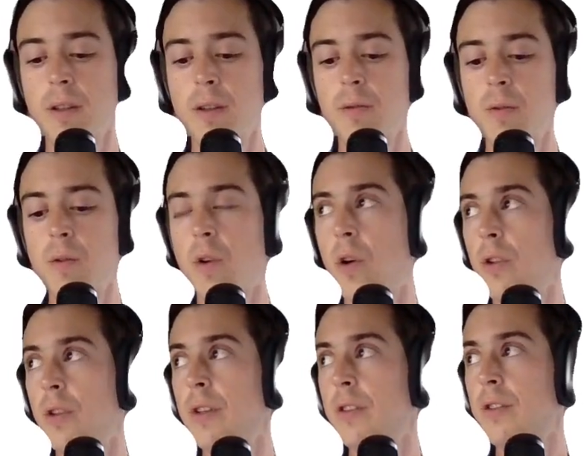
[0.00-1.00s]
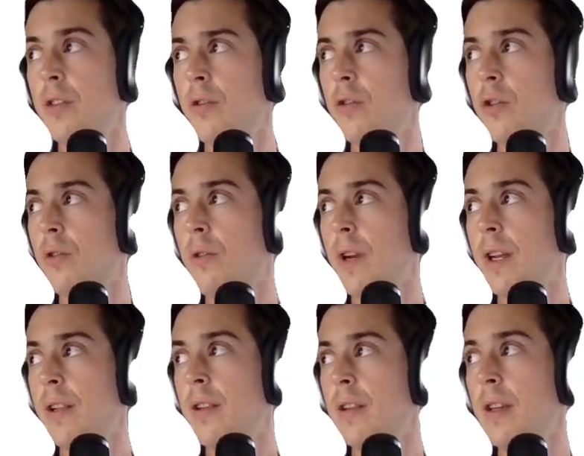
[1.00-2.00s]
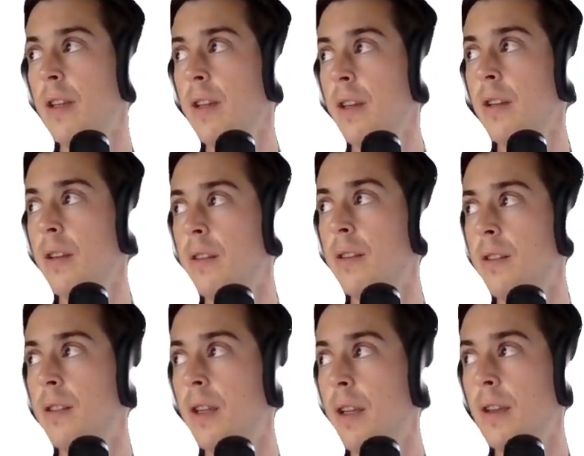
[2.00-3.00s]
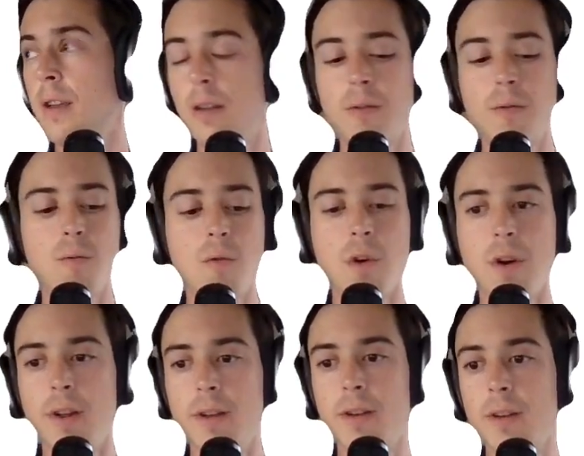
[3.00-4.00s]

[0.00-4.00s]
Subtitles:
We'll call this trailing date 1.